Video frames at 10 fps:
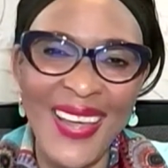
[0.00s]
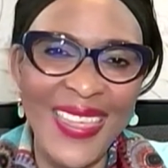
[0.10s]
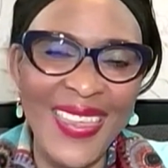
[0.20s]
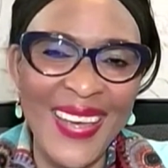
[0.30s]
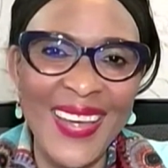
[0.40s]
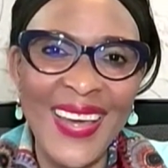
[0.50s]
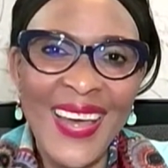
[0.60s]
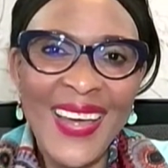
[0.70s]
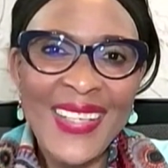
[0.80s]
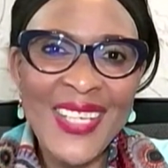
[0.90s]
And I think
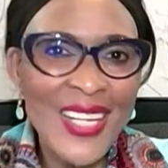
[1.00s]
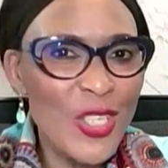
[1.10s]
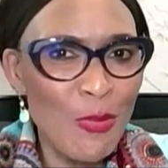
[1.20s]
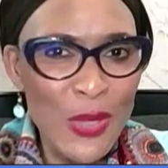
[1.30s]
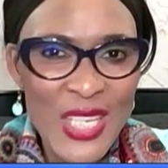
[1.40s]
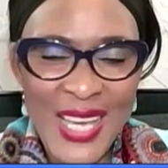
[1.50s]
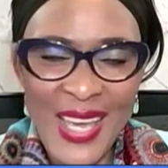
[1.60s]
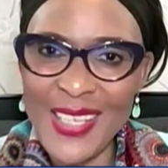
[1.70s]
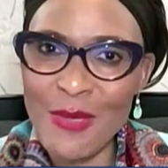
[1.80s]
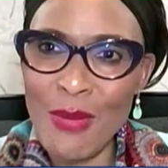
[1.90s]

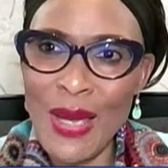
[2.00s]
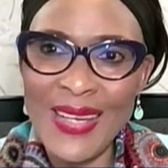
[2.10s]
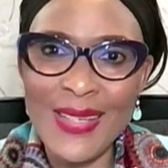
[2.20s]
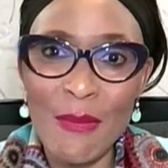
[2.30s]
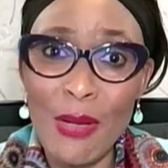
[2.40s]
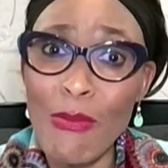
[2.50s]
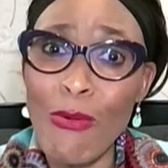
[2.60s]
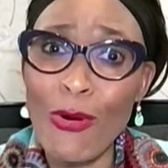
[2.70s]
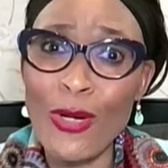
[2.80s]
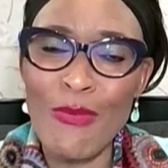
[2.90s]
ChatGPT has made it a bit
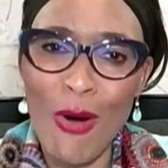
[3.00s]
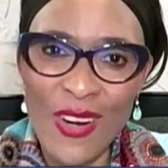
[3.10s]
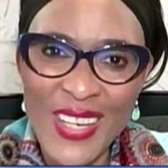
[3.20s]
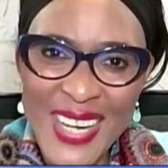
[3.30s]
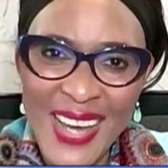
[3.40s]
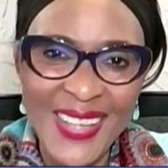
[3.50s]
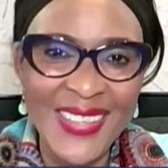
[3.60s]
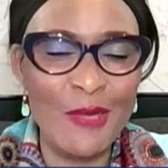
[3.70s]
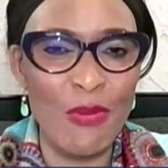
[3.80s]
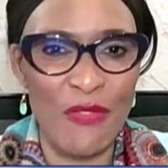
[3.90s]
more democratized,